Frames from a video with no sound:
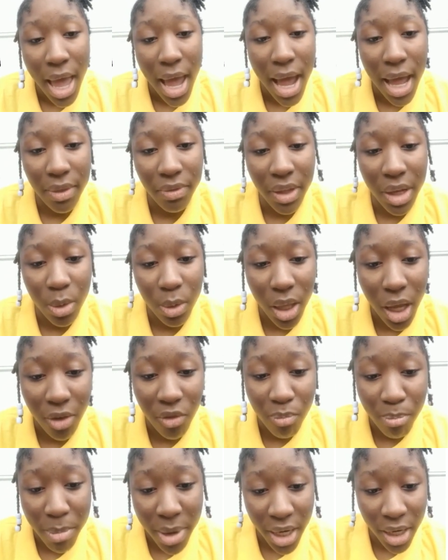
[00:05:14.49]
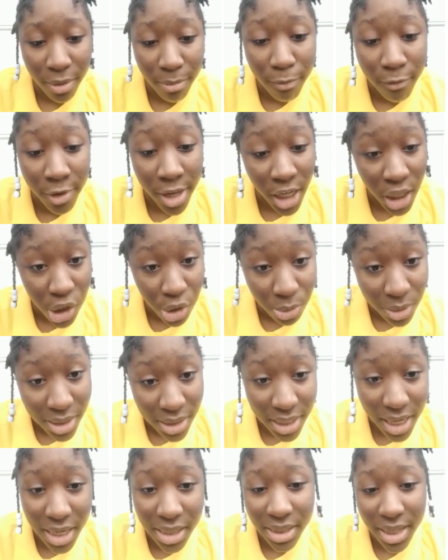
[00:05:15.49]
and they will have many victories
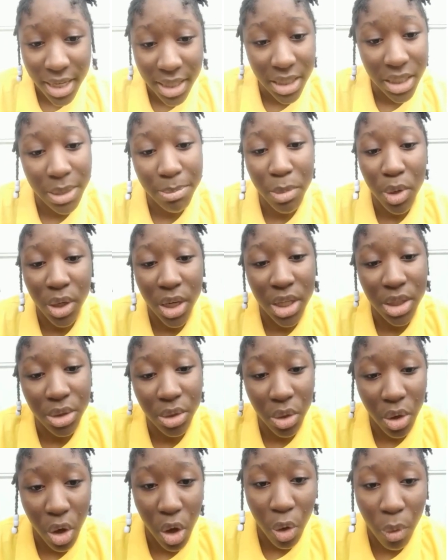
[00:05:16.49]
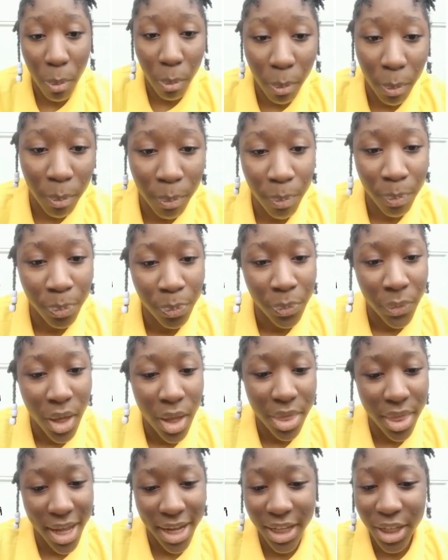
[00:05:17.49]
and testimonies to come.
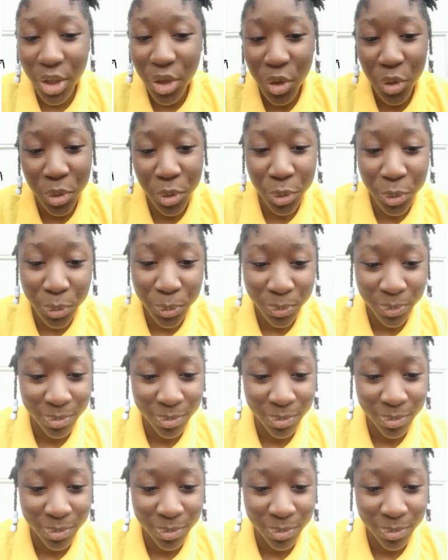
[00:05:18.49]
Thank you.